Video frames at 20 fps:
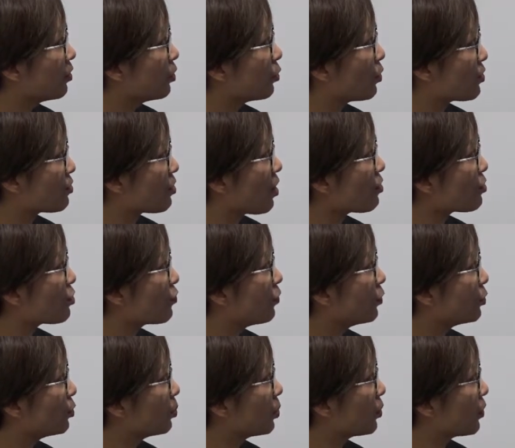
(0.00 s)
resource
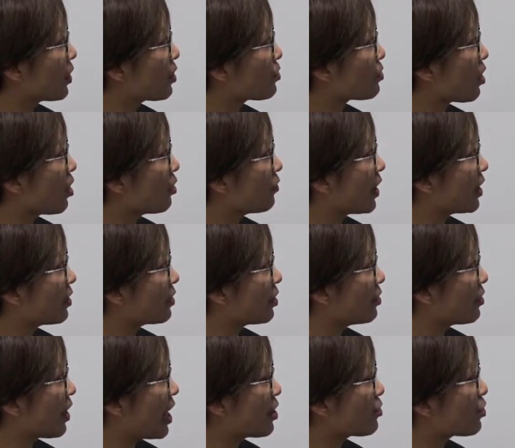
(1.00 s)
footprints of
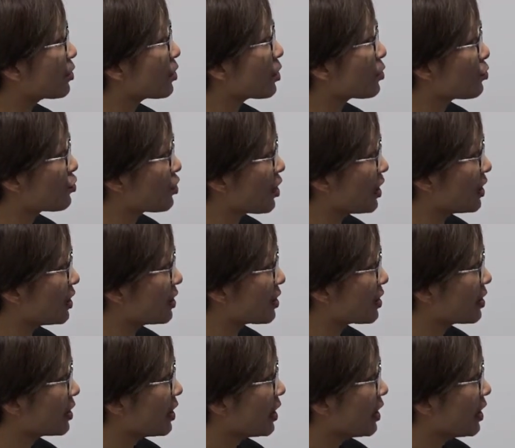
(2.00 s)
international trade